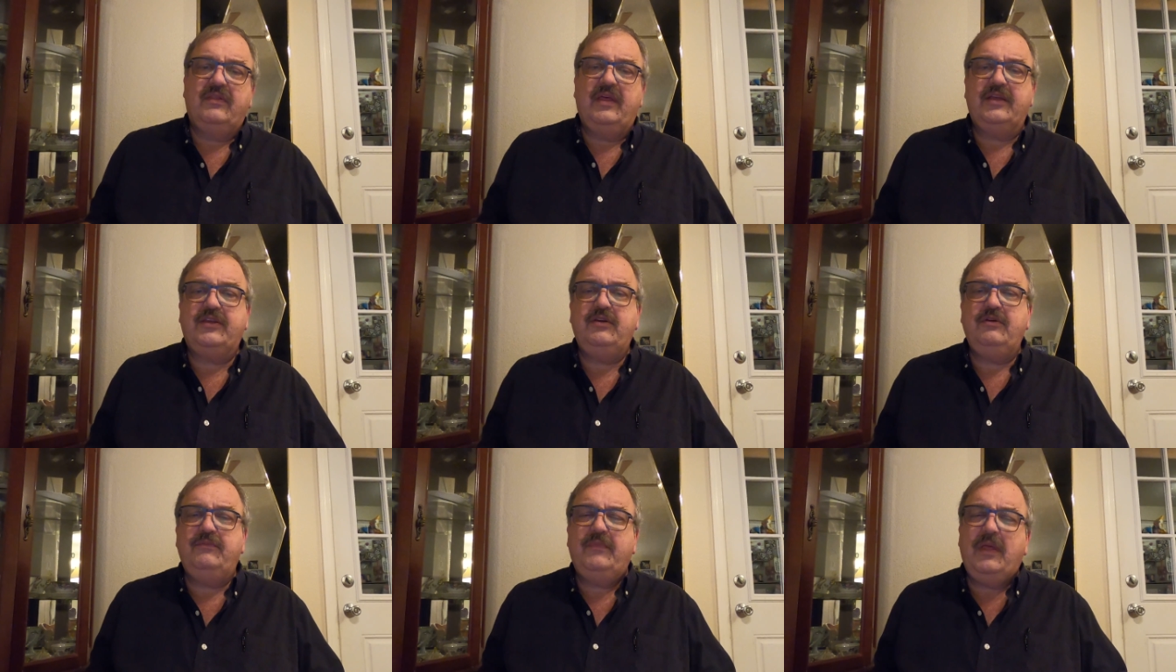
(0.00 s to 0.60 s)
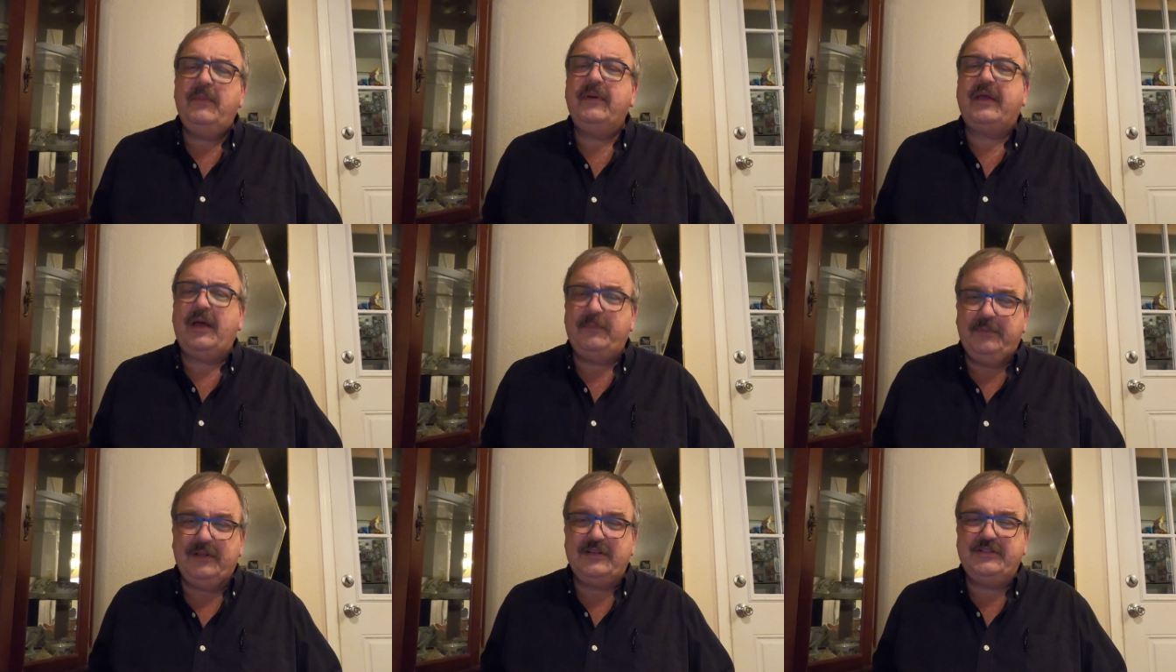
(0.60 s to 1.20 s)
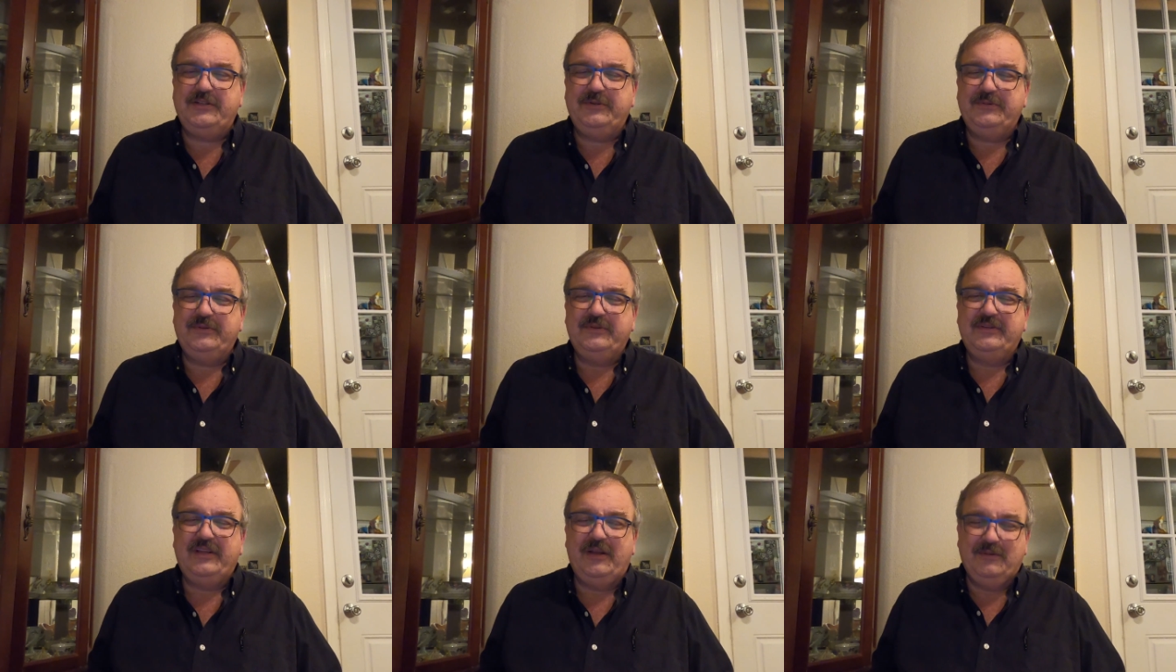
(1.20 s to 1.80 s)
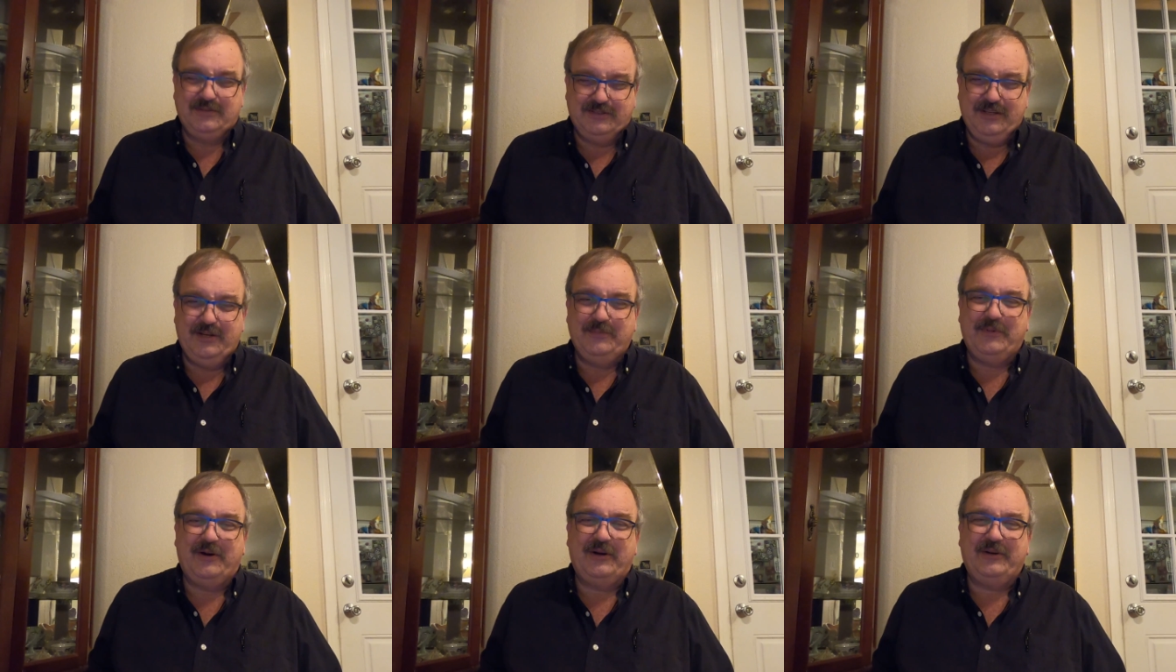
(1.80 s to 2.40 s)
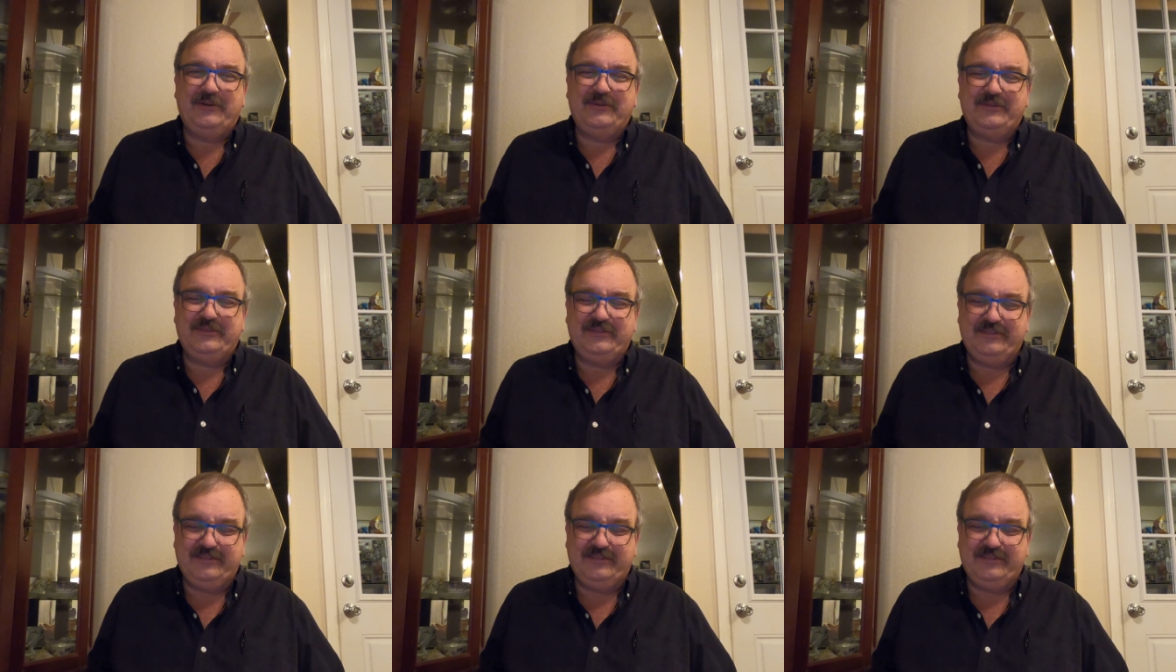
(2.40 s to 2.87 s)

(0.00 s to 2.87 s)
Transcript: Thank you, and may God bless you. Hey, we'll see you tomorrow.